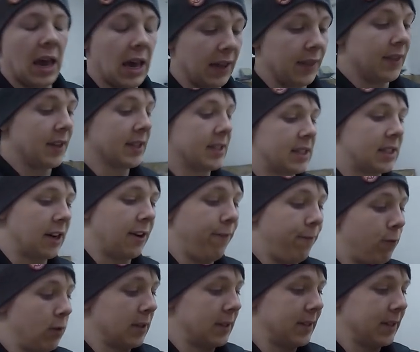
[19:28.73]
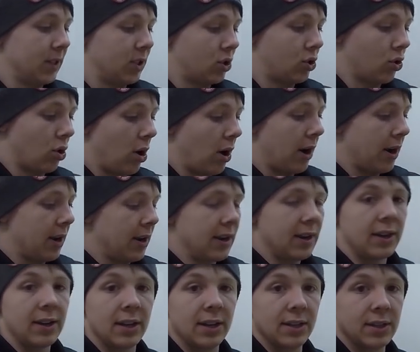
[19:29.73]
And this stuff, once it's
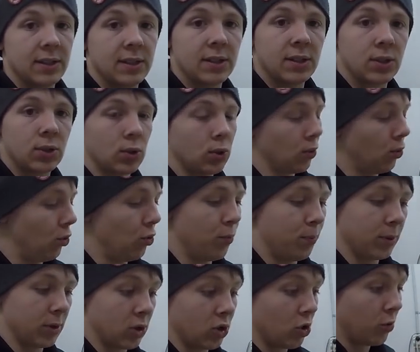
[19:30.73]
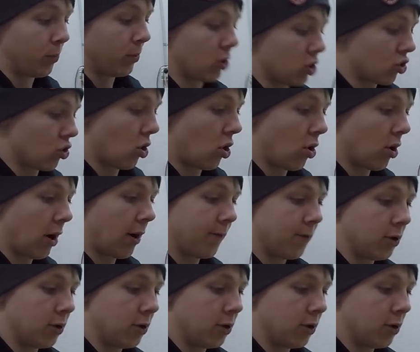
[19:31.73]
dry, is super, super strong.